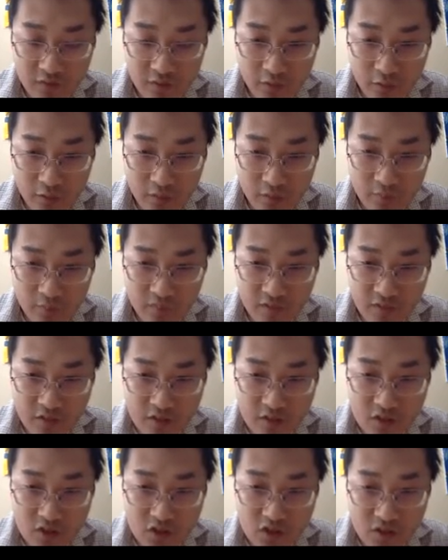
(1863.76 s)
the
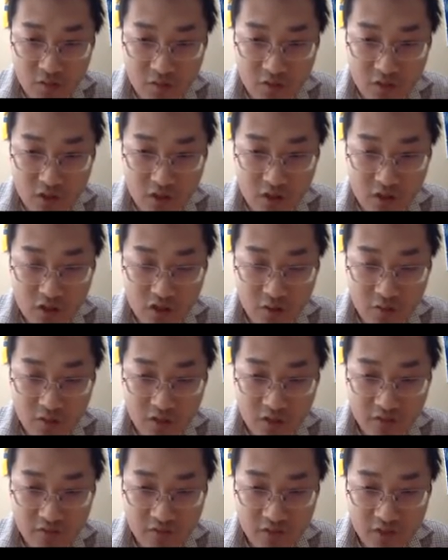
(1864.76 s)

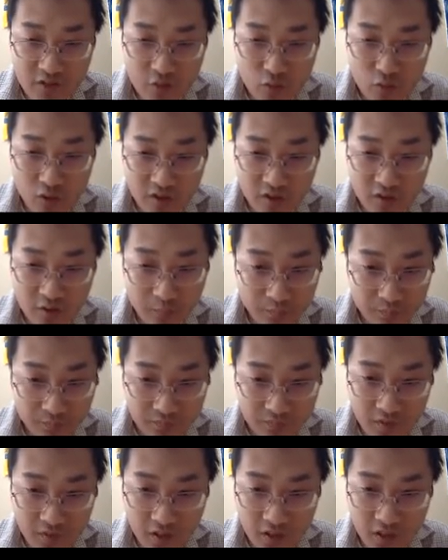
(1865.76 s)
Chebyshev inequality,
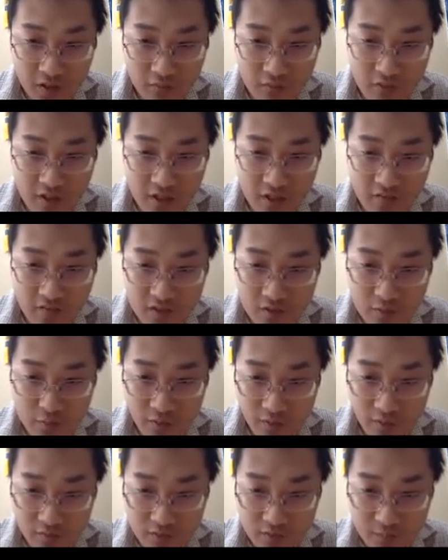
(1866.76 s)
and we get this
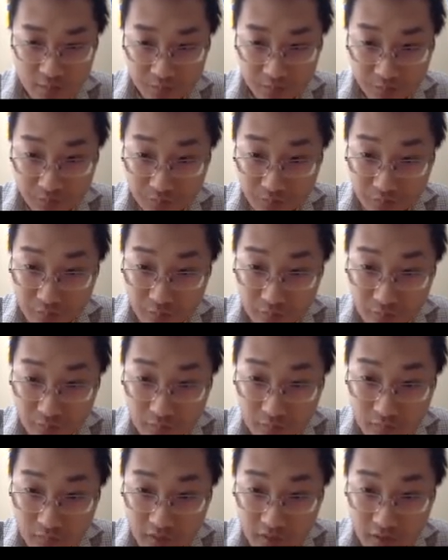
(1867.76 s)
bound.
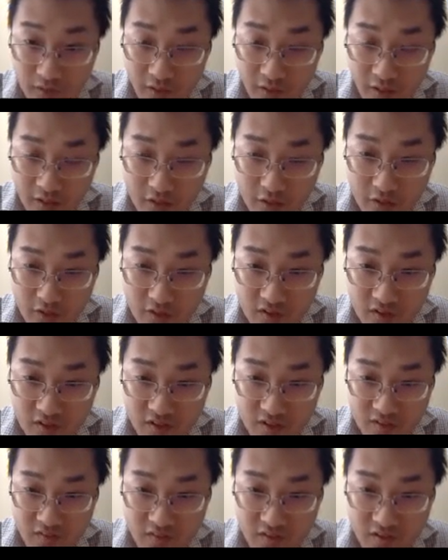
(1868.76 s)
And you can
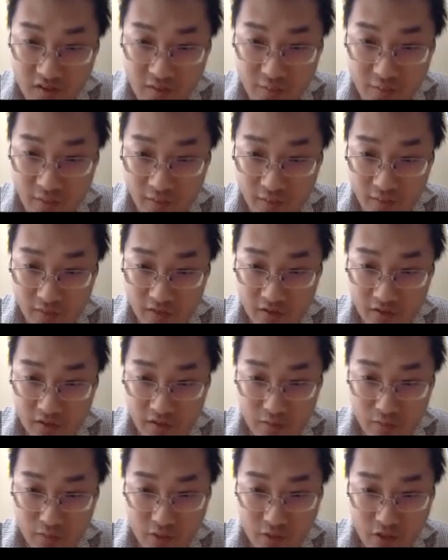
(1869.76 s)
see this bound
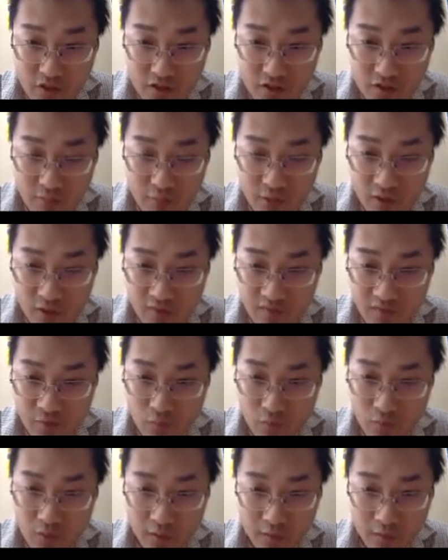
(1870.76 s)
is much smaller
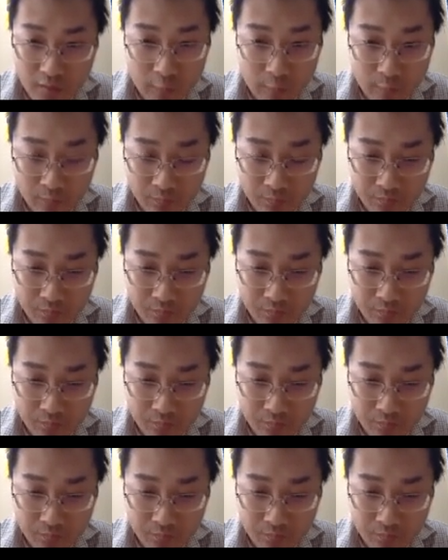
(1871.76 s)
than 1.